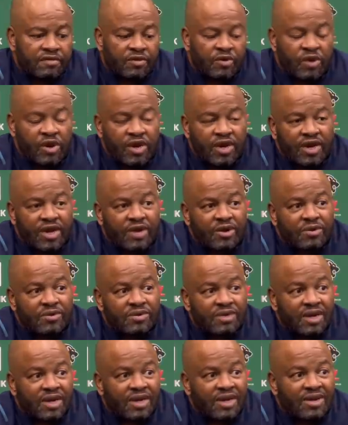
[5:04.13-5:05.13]
golden
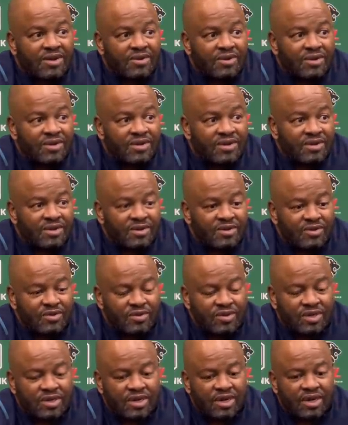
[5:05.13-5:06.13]
arrows again on
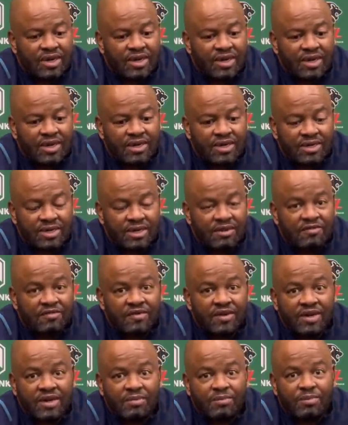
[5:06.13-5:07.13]
Tuesday, and it's a
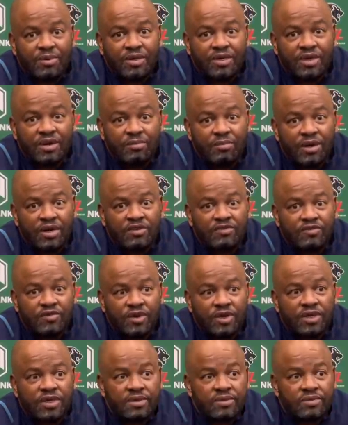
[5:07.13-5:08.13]
very important match
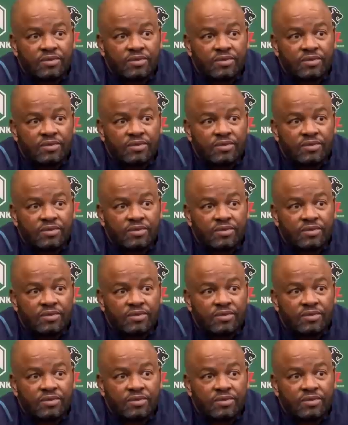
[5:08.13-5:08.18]
for us.